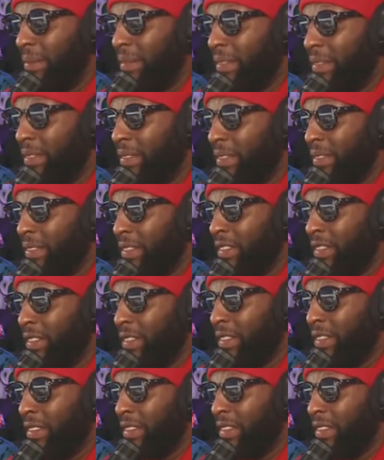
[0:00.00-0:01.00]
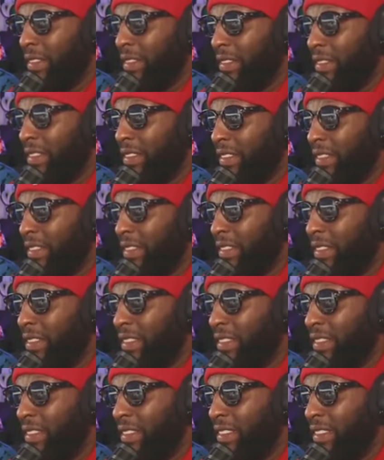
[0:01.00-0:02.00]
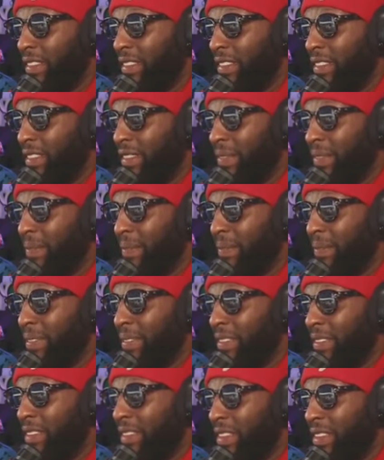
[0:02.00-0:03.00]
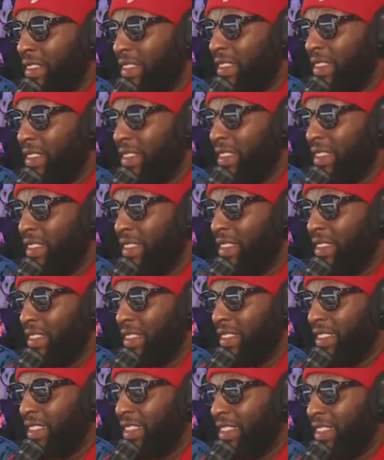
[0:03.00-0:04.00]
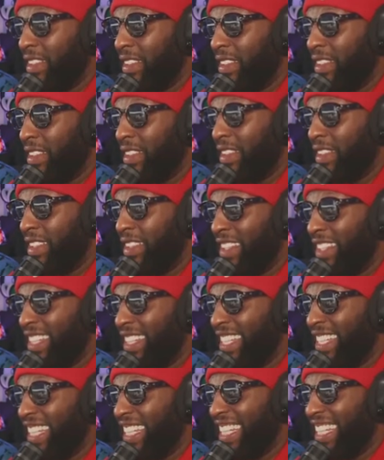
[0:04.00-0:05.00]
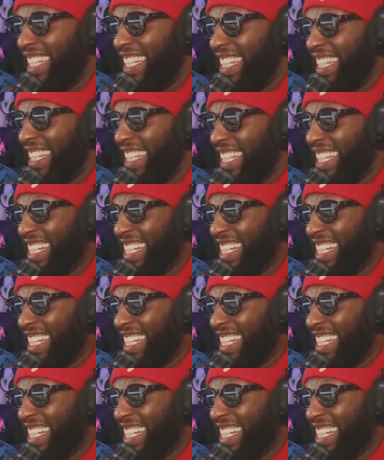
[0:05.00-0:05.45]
No words are spoken by the person on screen.